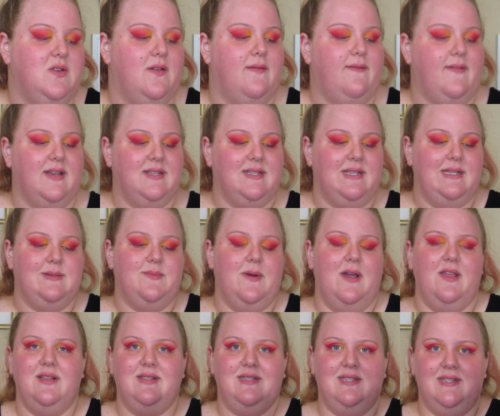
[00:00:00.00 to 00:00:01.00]
to a fixing
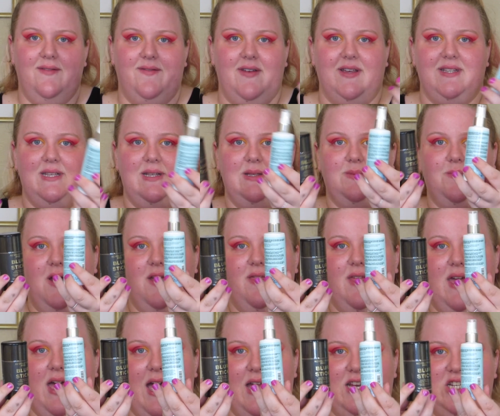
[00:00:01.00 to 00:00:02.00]
spray. This is a fixing spray
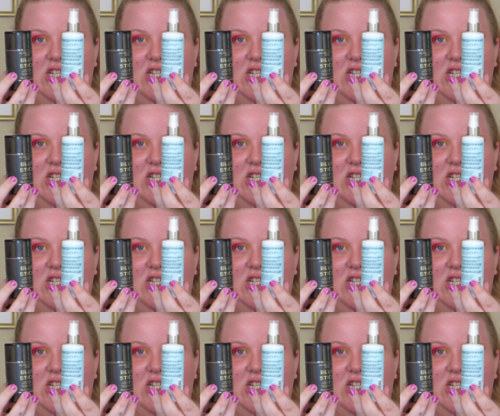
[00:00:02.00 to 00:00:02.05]
that I